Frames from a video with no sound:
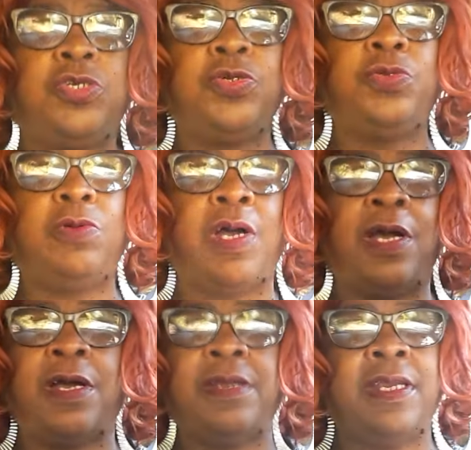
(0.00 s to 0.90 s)
to
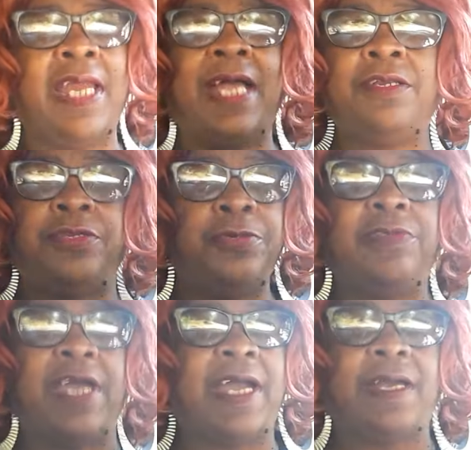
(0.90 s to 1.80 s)
uh, not
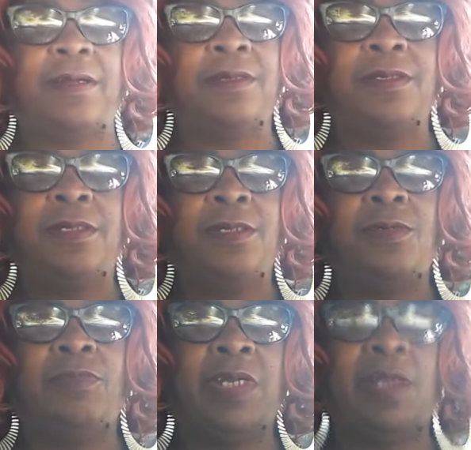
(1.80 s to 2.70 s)
do that
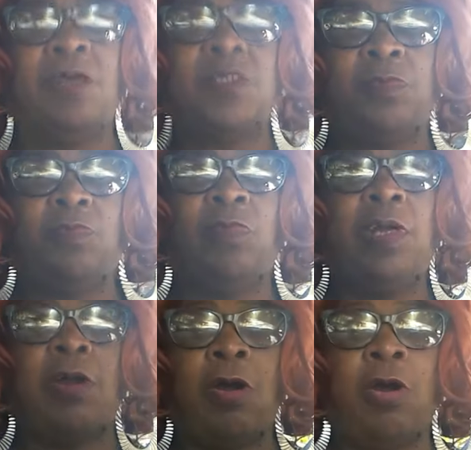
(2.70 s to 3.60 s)
because
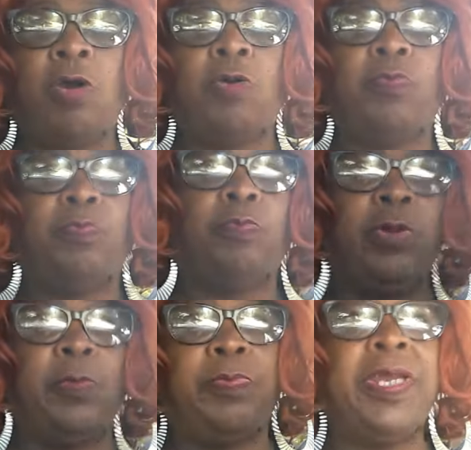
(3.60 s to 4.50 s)
we're all,
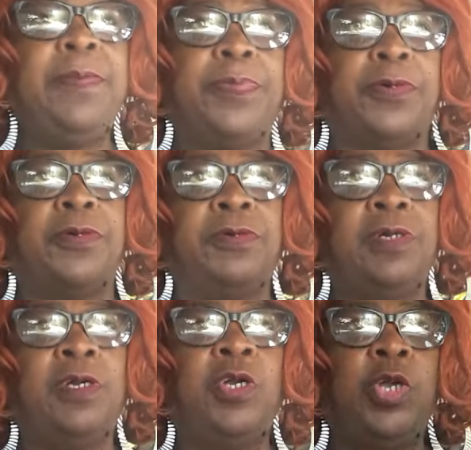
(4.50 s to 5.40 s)
we're people,
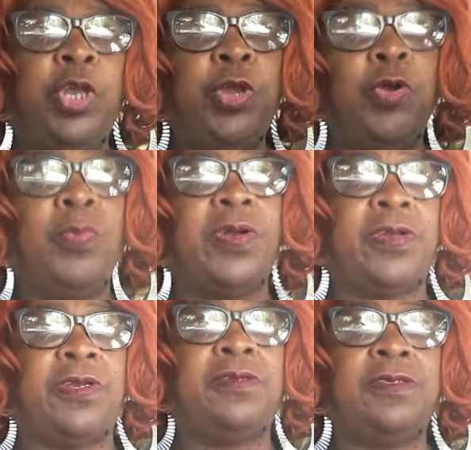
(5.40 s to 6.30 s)

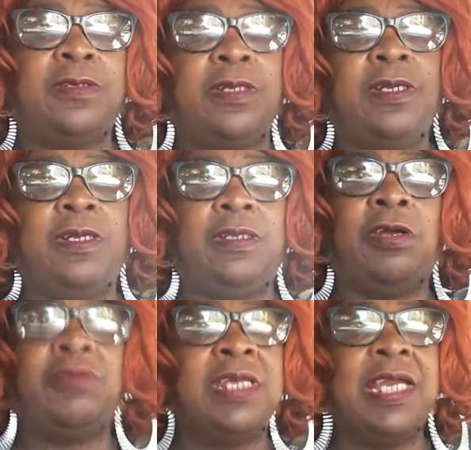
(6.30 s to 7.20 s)
human.
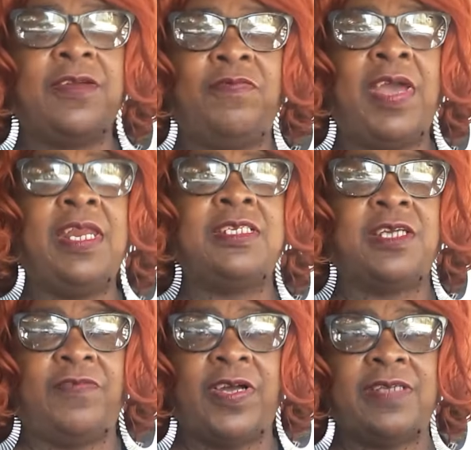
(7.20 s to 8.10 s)
Don't take advantage
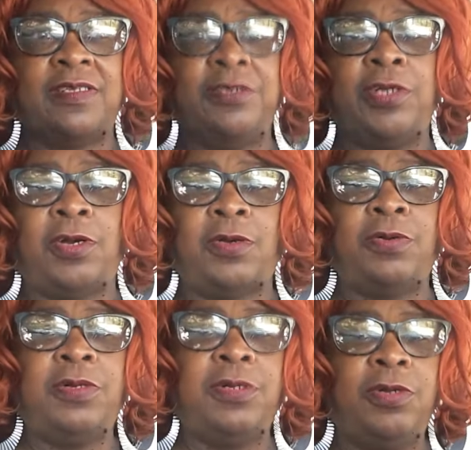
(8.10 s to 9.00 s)
of us, you know.
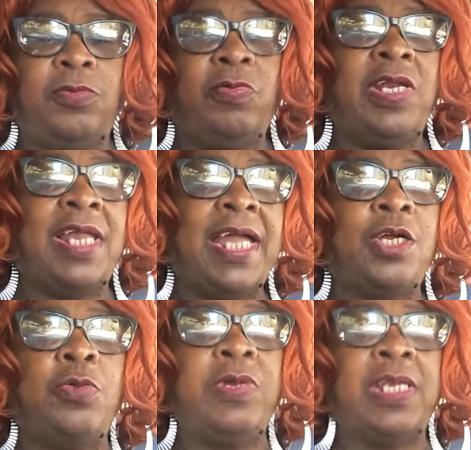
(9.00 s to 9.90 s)
We like
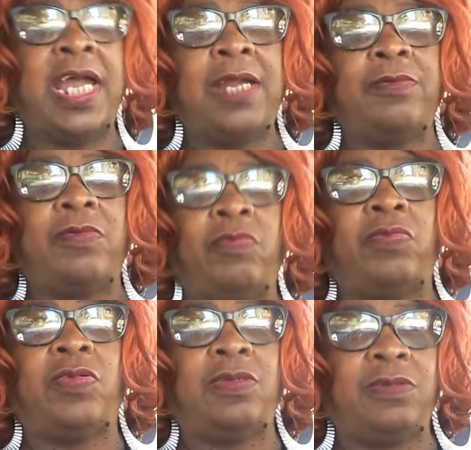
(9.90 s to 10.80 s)
who we like,
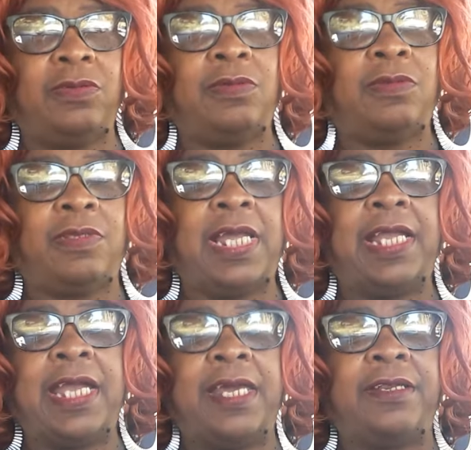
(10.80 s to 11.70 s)

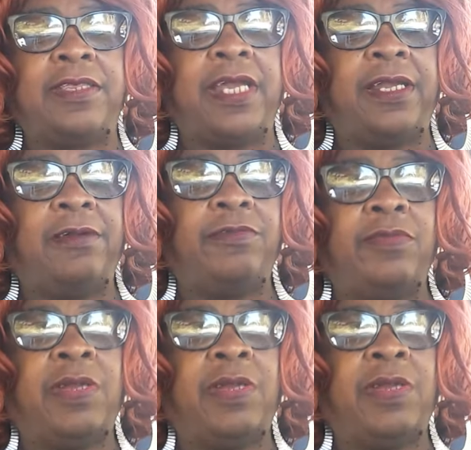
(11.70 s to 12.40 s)
that kind of thing.